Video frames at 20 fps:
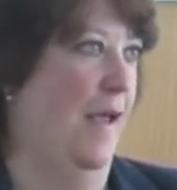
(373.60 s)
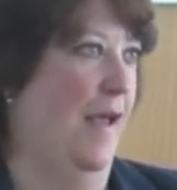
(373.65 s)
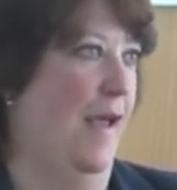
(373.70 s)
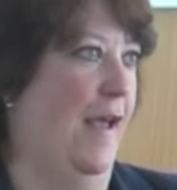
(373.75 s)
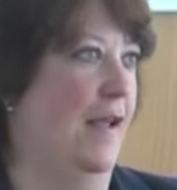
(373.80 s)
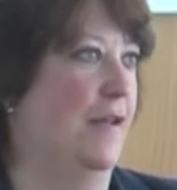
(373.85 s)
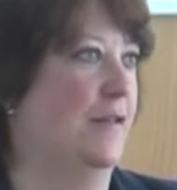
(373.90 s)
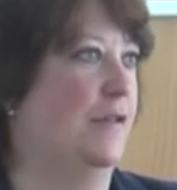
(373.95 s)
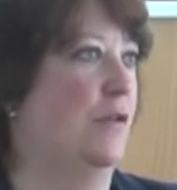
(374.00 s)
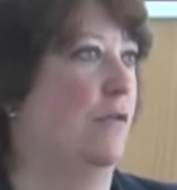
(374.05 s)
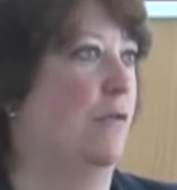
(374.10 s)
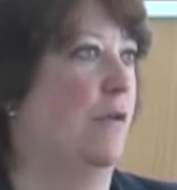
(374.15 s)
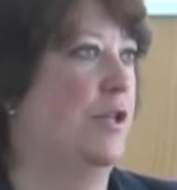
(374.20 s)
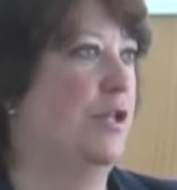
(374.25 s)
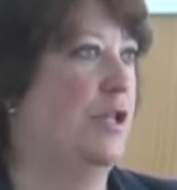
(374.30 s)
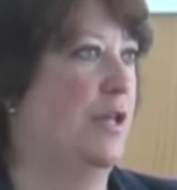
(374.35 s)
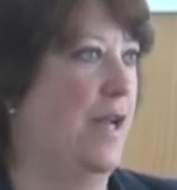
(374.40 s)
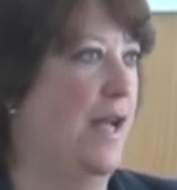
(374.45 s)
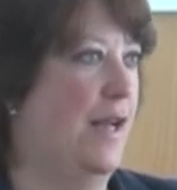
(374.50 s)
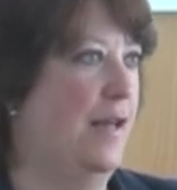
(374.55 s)
And the
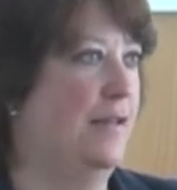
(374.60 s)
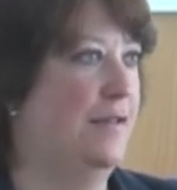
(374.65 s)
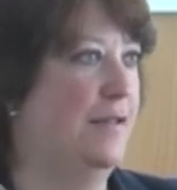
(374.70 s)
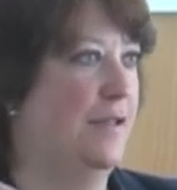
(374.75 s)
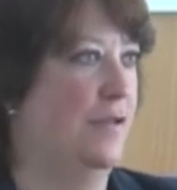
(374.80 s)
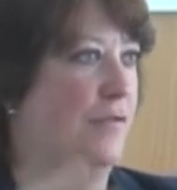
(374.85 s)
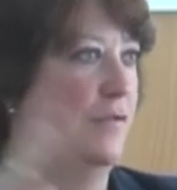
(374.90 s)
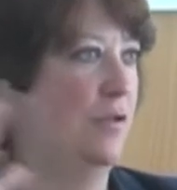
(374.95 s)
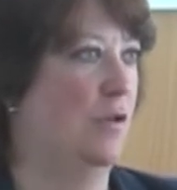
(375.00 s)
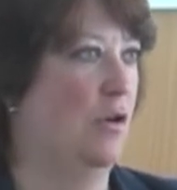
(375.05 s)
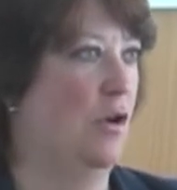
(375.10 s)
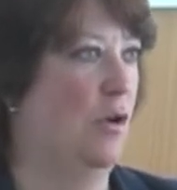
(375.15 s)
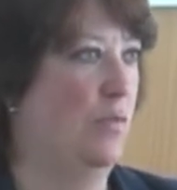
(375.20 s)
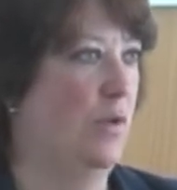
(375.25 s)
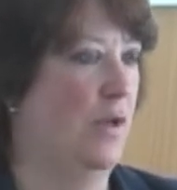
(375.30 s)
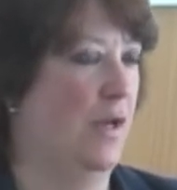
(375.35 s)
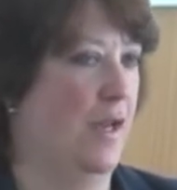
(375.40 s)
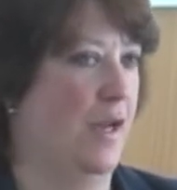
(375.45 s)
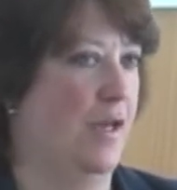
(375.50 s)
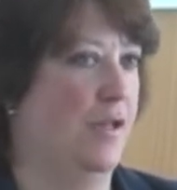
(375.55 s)
originality of the
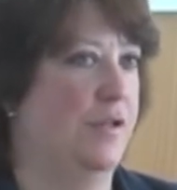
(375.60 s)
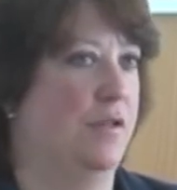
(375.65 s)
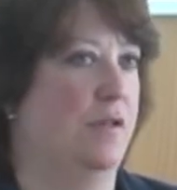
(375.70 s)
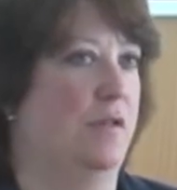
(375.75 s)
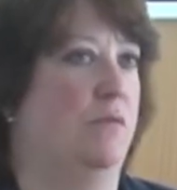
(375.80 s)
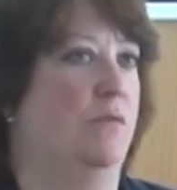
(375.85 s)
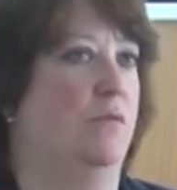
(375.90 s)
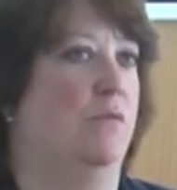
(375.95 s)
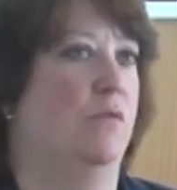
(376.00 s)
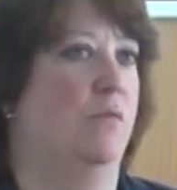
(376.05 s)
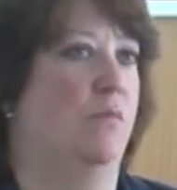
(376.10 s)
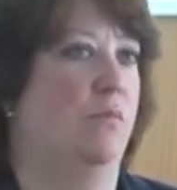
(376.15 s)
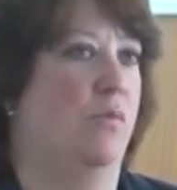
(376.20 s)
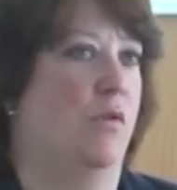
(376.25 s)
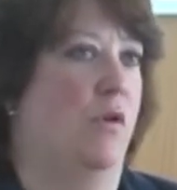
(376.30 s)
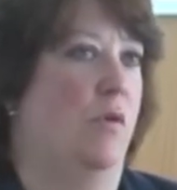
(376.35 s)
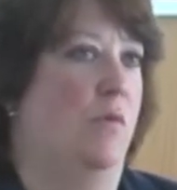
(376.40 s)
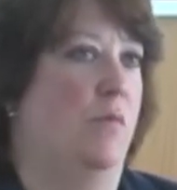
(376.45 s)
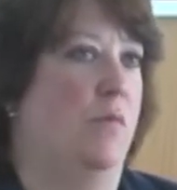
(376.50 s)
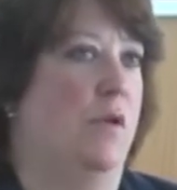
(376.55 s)
compilation will
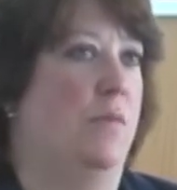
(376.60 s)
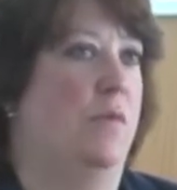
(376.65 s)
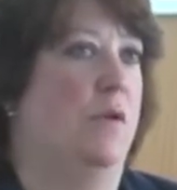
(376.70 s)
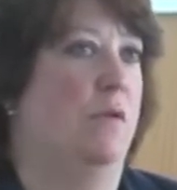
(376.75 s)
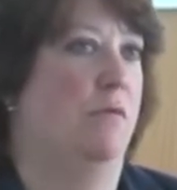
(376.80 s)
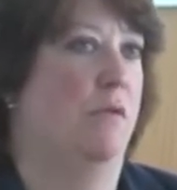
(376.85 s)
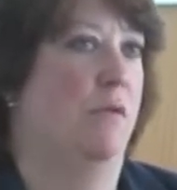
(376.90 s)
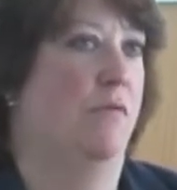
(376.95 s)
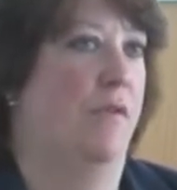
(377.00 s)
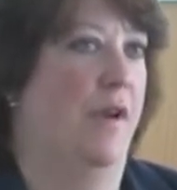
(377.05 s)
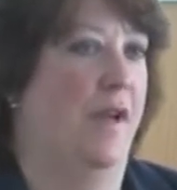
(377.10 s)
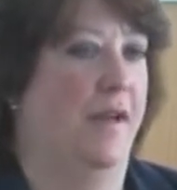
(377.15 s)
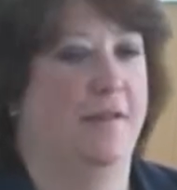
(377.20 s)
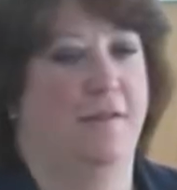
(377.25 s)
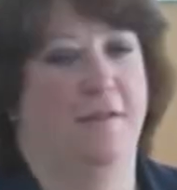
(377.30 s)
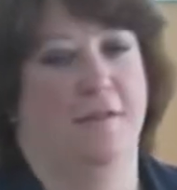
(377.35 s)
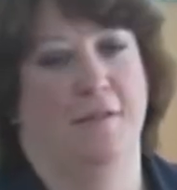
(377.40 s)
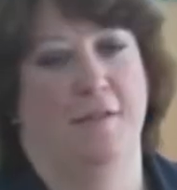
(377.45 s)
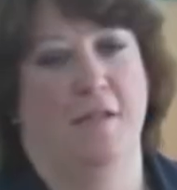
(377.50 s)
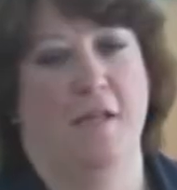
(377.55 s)
probably be
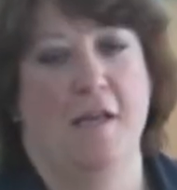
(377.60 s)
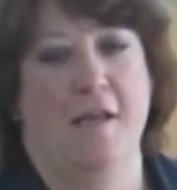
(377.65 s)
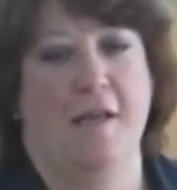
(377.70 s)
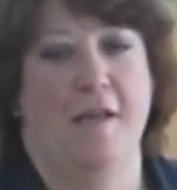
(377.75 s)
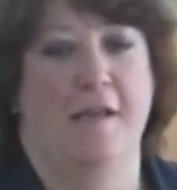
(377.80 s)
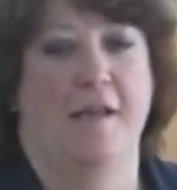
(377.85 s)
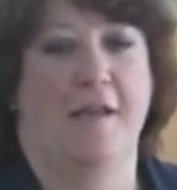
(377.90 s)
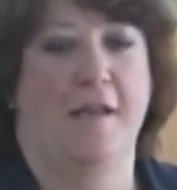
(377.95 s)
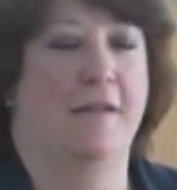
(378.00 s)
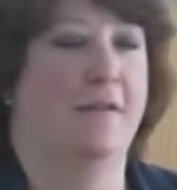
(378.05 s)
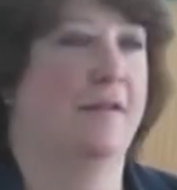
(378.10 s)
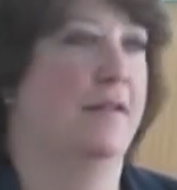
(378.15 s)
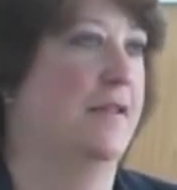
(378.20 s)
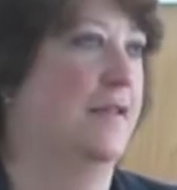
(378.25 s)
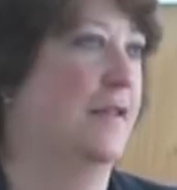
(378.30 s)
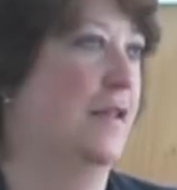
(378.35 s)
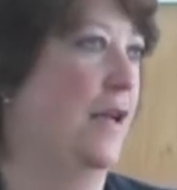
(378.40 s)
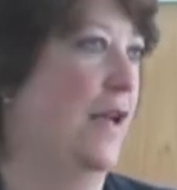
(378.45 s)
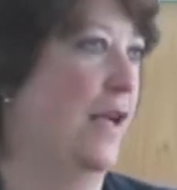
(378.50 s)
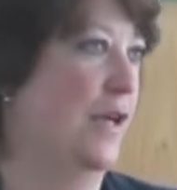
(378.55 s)
reflected in the
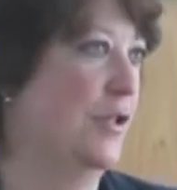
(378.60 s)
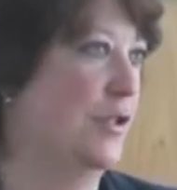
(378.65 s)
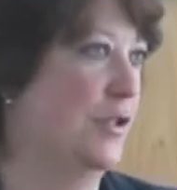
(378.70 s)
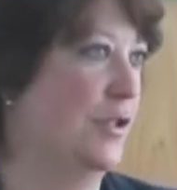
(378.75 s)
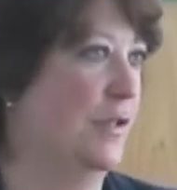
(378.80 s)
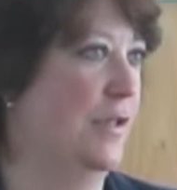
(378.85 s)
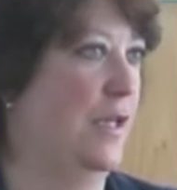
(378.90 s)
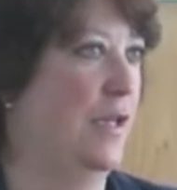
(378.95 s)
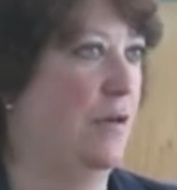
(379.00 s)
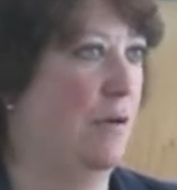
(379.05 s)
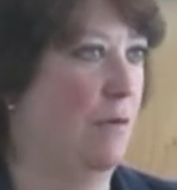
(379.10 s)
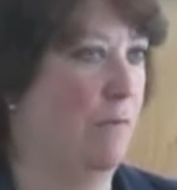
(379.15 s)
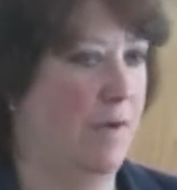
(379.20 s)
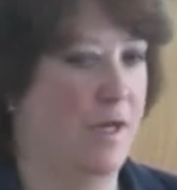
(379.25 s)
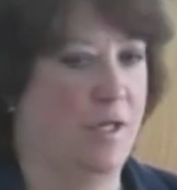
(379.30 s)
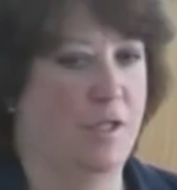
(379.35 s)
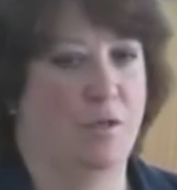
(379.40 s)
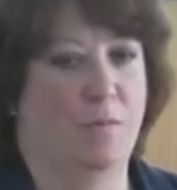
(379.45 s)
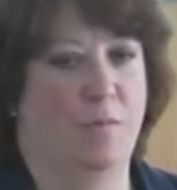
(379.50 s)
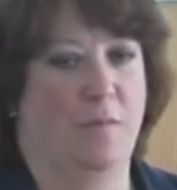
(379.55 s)
selection and
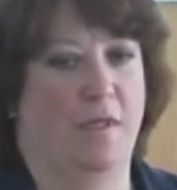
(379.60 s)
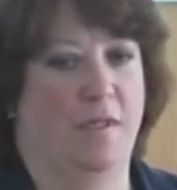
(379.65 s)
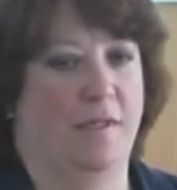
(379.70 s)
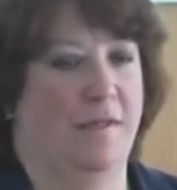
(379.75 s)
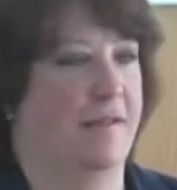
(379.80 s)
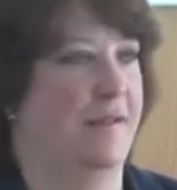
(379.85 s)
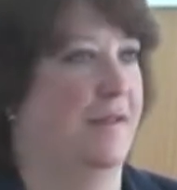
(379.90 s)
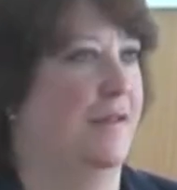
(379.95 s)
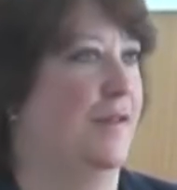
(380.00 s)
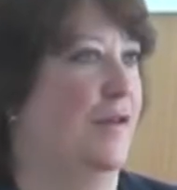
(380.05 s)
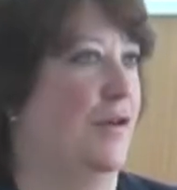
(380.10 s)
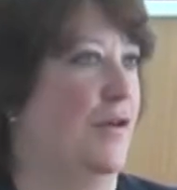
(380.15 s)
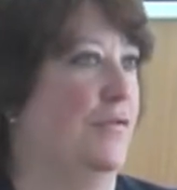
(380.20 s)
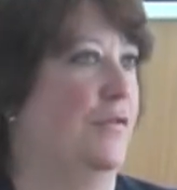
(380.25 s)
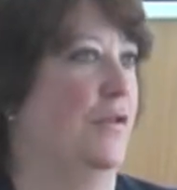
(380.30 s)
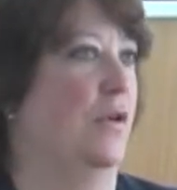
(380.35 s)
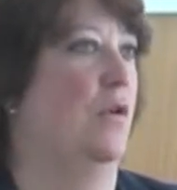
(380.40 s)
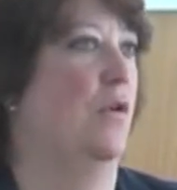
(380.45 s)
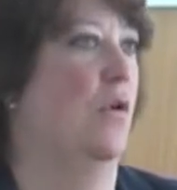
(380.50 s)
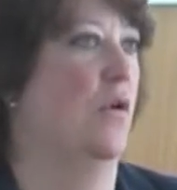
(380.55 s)
arrangement of
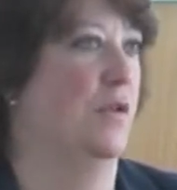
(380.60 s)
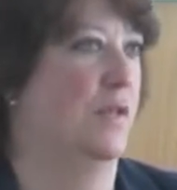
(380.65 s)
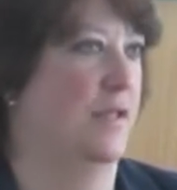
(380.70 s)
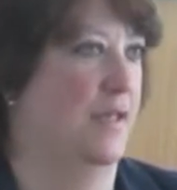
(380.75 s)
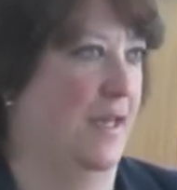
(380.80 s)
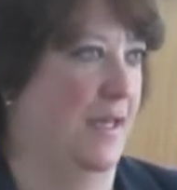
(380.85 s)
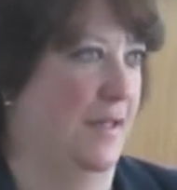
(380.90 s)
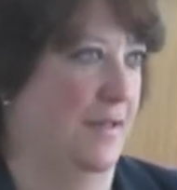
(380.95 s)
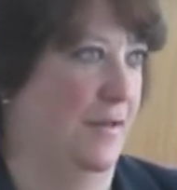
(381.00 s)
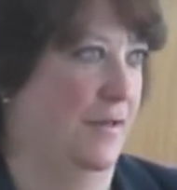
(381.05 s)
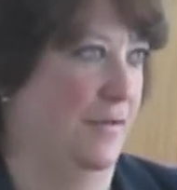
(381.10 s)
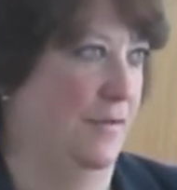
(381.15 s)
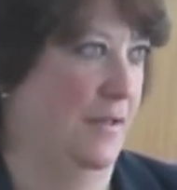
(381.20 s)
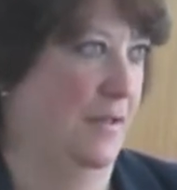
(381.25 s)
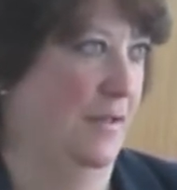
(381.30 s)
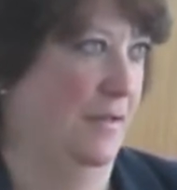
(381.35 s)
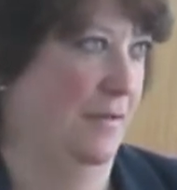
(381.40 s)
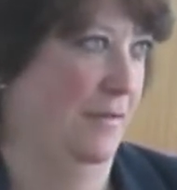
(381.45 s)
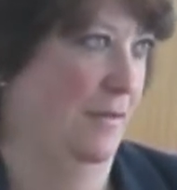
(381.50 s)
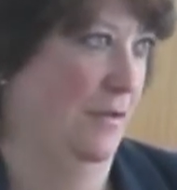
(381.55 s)
the content of
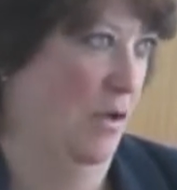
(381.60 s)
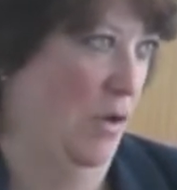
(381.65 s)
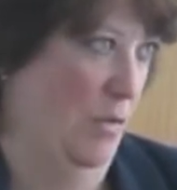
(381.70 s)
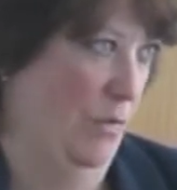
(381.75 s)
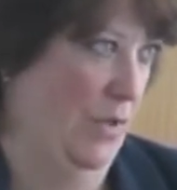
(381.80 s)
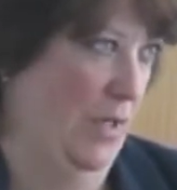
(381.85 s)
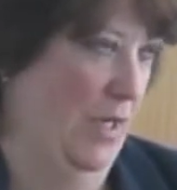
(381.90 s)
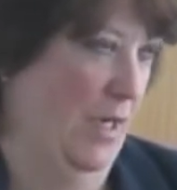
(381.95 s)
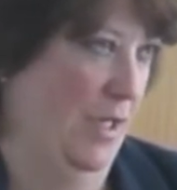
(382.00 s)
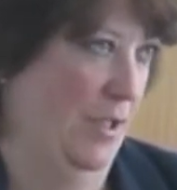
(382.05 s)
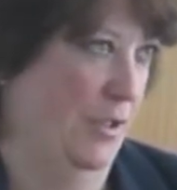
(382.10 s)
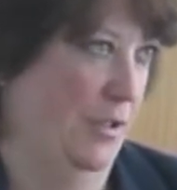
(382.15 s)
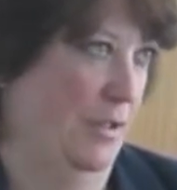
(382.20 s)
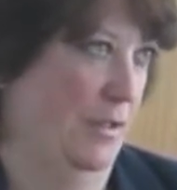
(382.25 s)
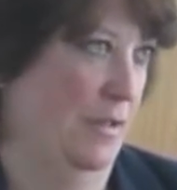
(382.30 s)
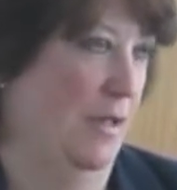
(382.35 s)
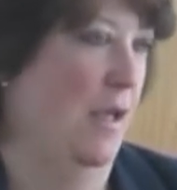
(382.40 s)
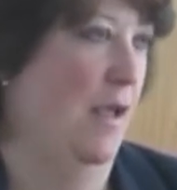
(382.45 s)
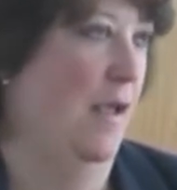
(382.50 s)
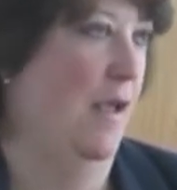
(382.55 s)
the compilation.